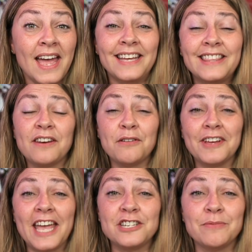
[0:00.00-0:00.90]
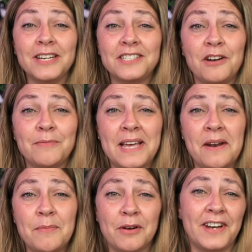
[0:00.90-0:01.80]
Hit that notification bell so you don't miss out
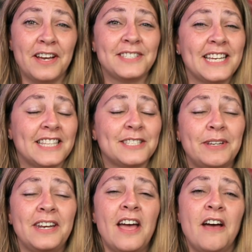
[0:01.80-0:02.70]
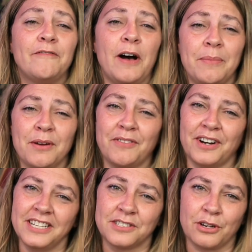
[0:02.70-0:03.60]
on more videos like this one. Follow me over on
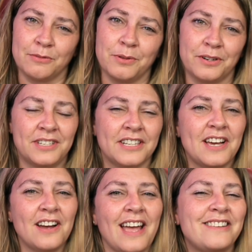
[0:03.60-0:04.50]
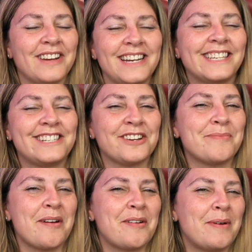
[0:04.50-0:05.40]
Instagram, Twitter, TikTok, and you guys can check
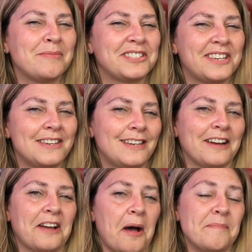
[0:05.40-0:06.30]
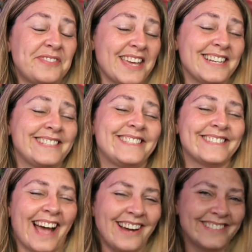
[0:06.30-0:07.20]
me out at MamasGeeky.com. Thanks.
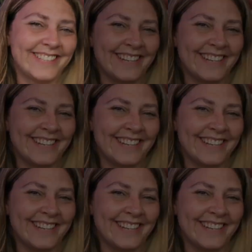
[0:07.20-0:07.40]
I'll see you